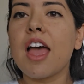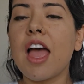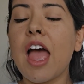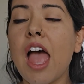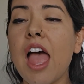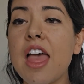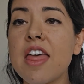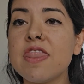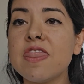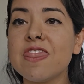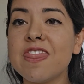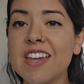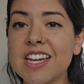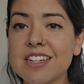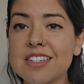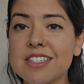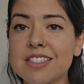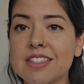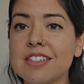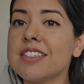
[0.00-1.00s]
And
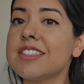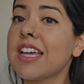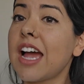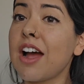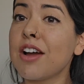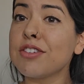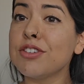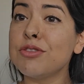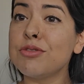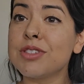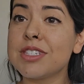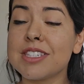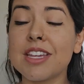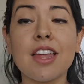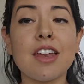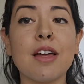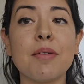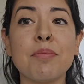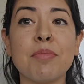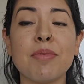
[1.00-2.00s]
this is how you
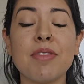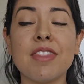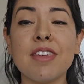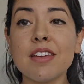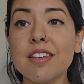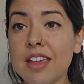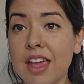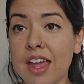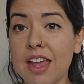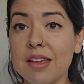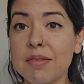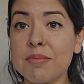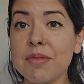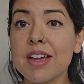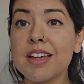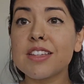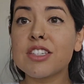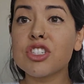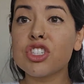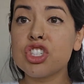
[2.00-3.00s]
set up the game
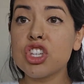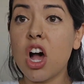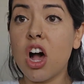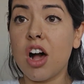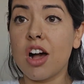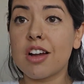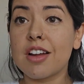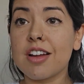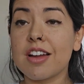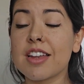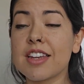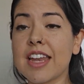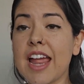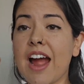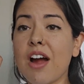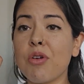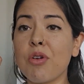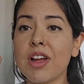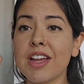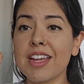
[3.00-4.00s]
Zonk.
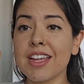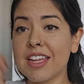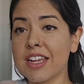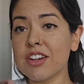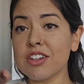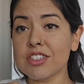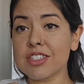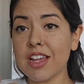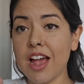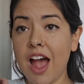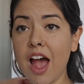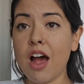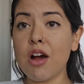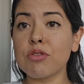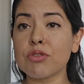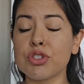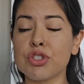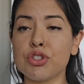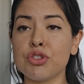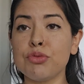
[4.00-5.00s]
Now, here's
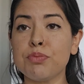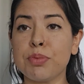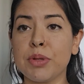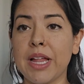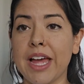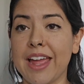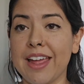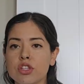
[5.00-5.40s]
how to play.